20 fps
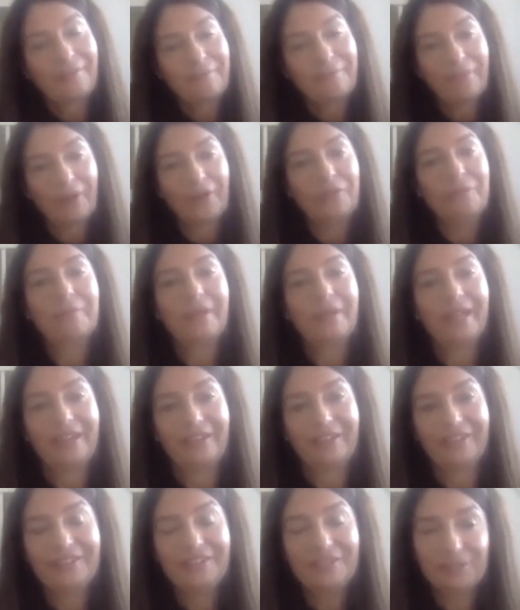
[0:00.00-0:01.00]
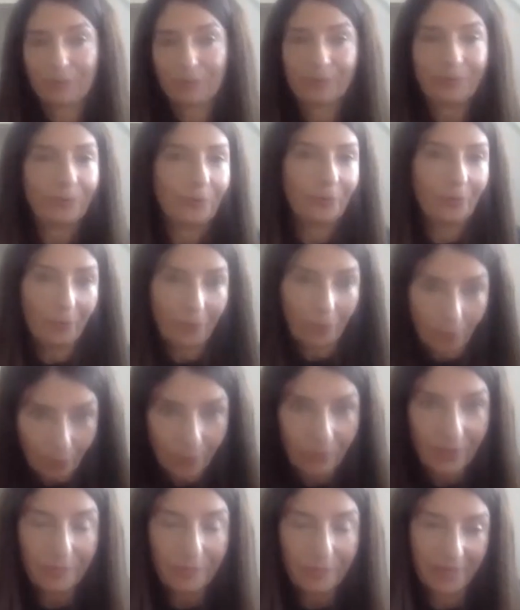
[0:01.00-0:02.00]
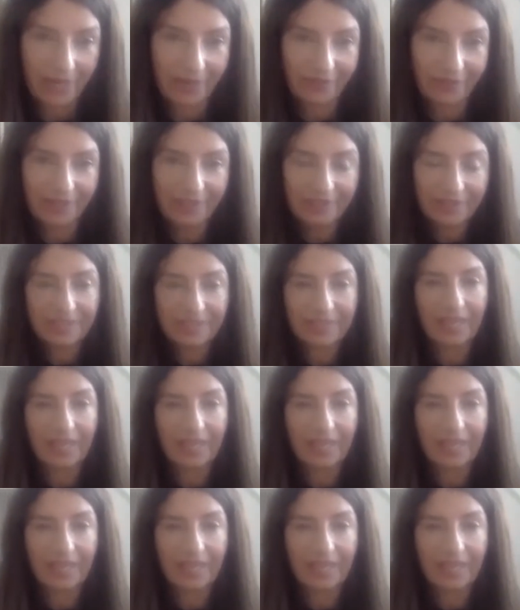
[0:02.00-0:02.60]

both parents or all their parents,